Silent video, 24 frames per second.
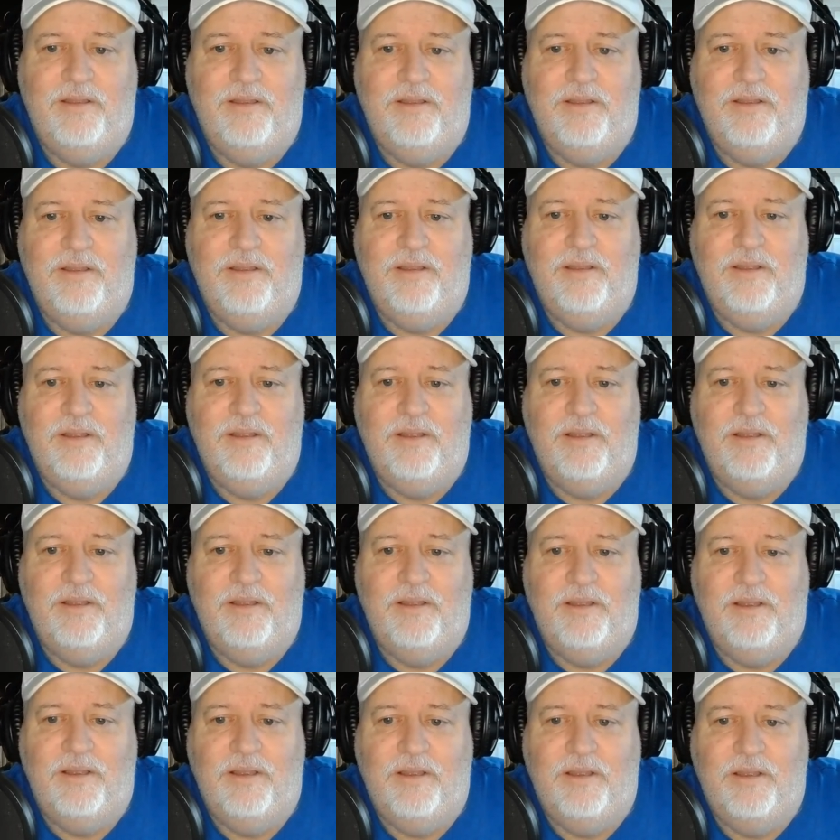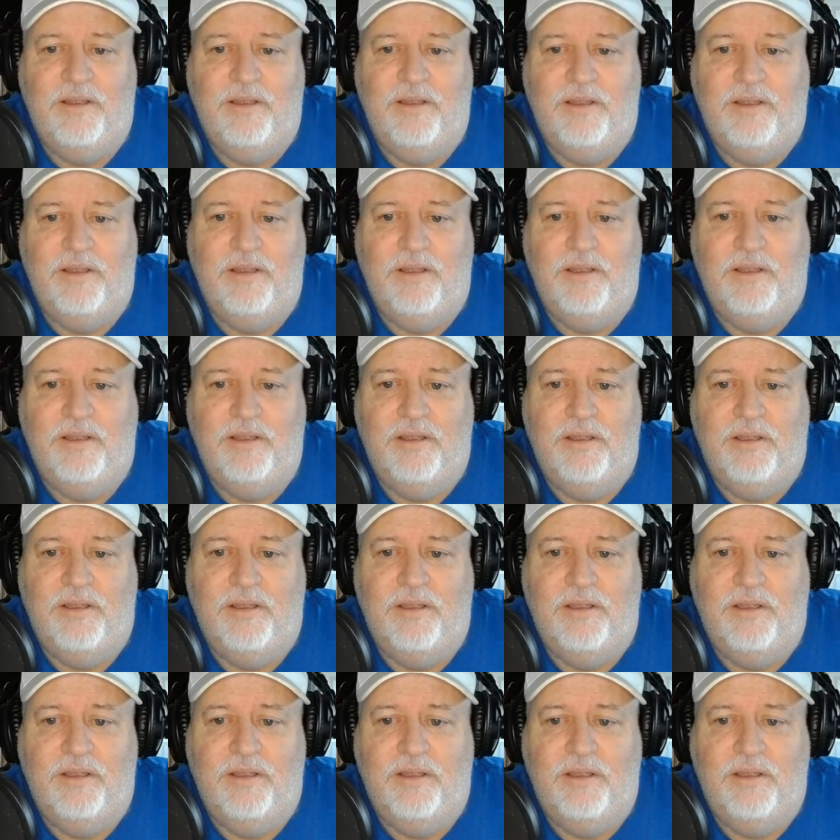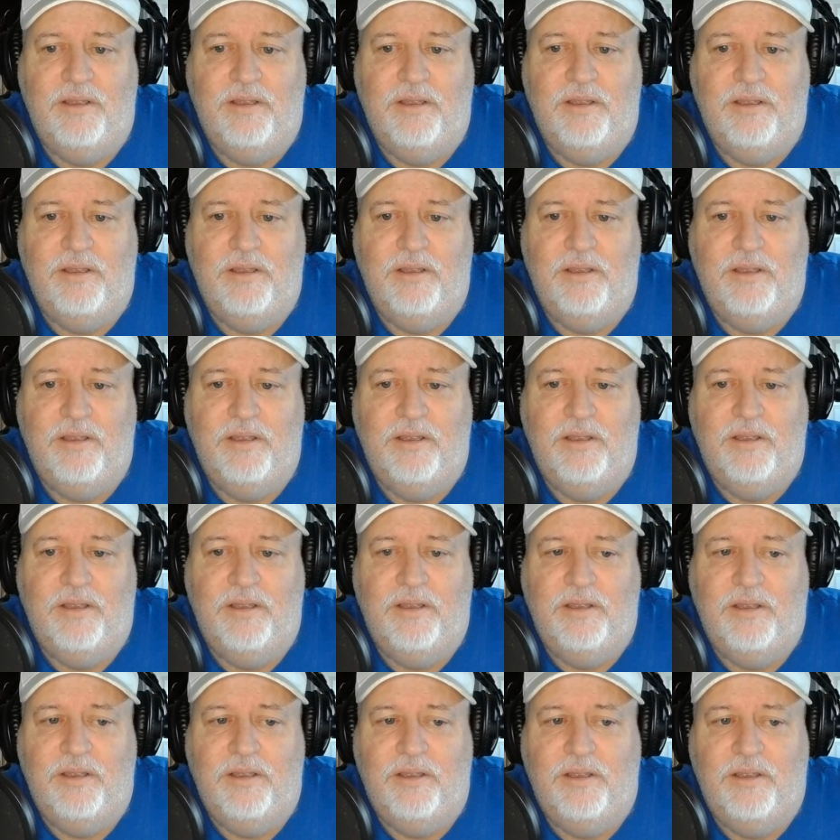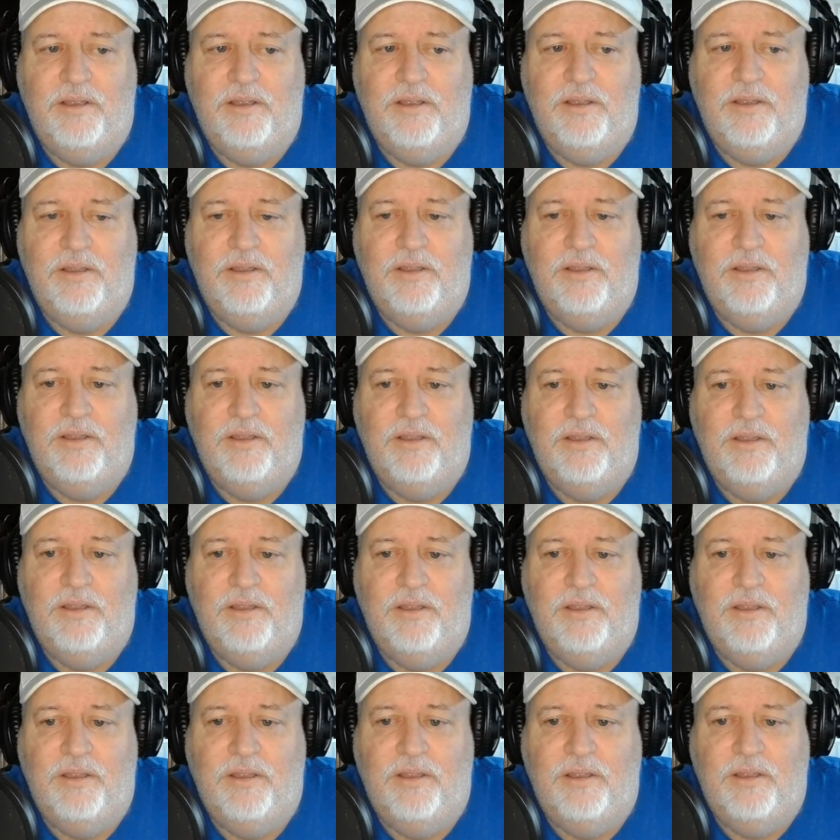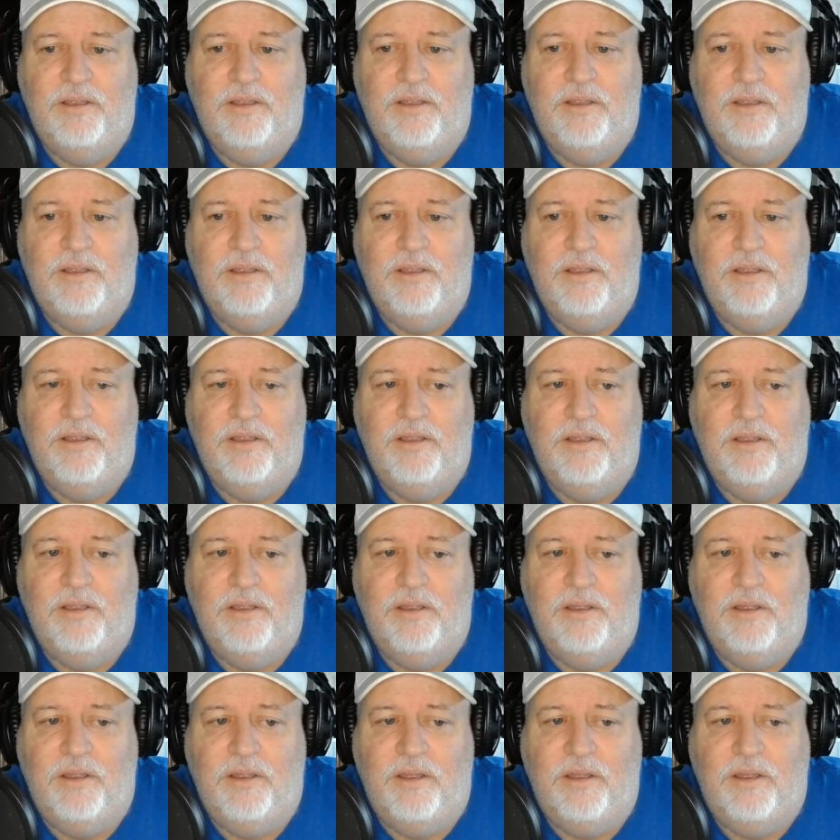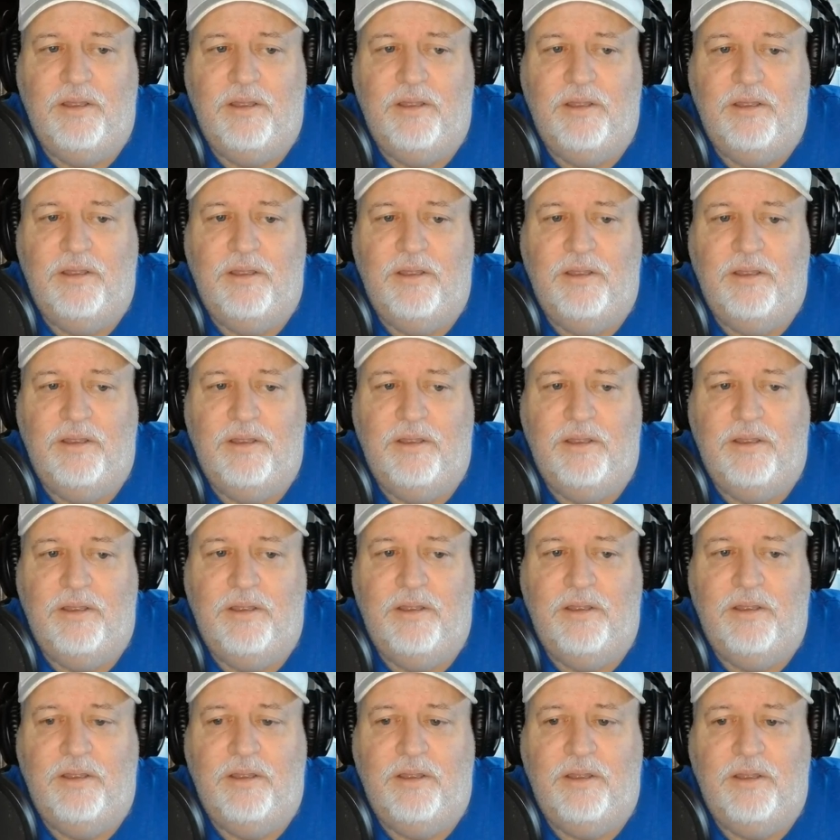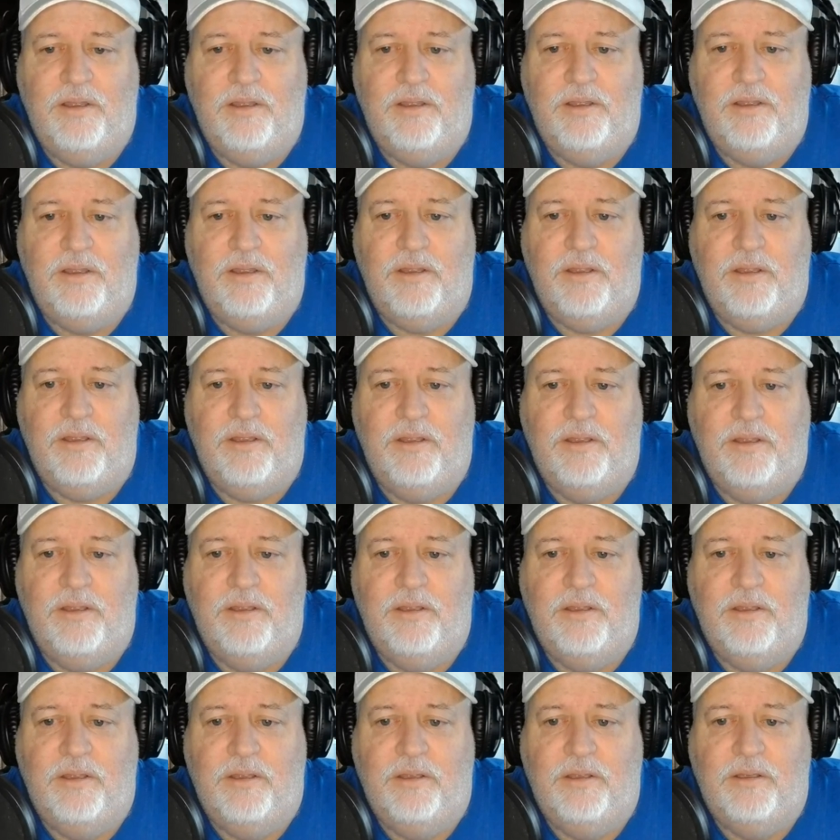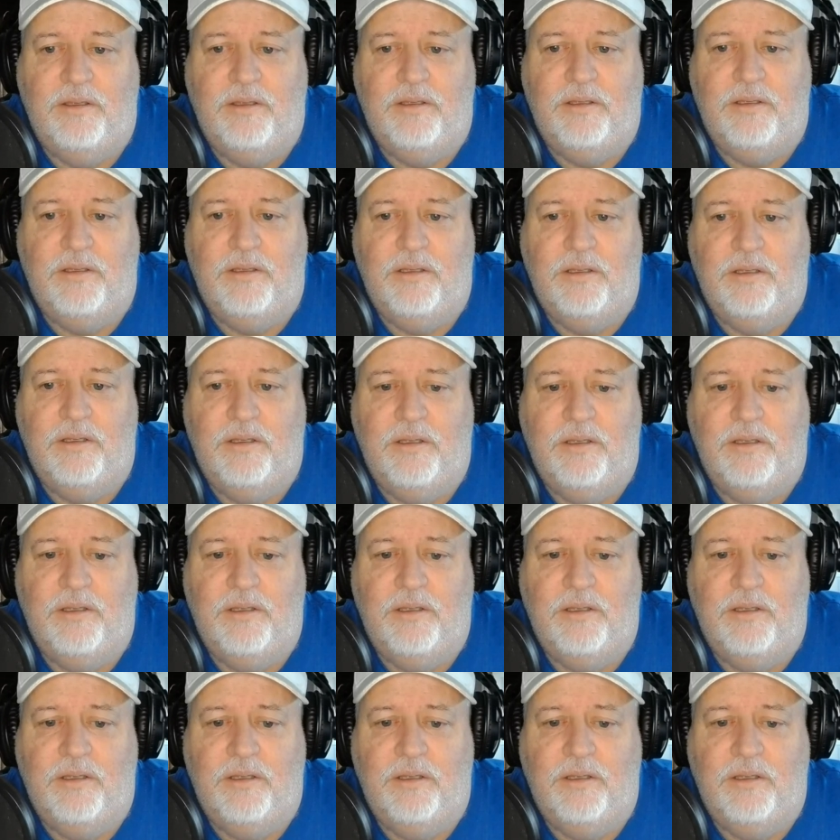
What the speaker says: No words are spoken by the person on screen.